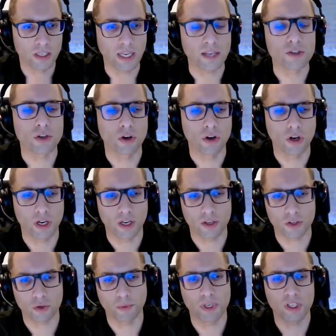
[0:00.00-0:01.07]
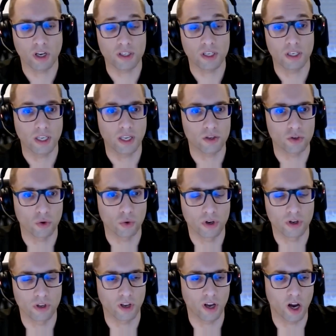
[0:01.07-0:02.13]
Yeah, so somebody's asking, yeah,
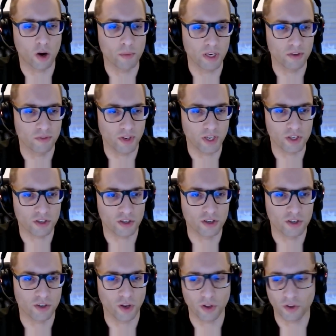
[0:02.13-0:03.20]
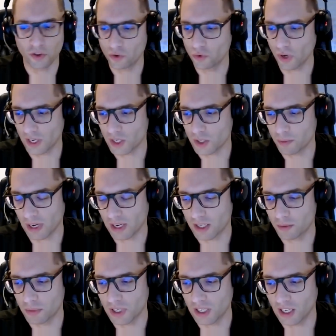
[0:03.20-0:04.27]
so how many fixtures do you expect
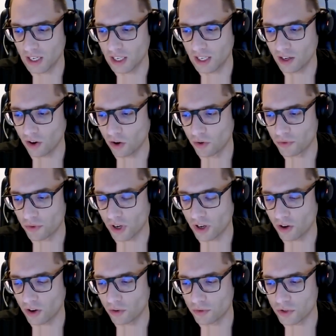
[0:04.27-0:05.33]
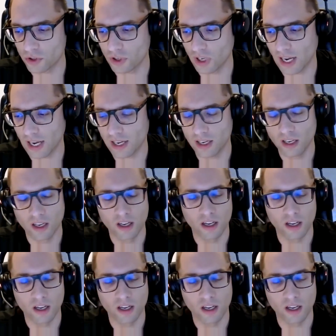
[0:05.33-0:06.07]
the beginning of July?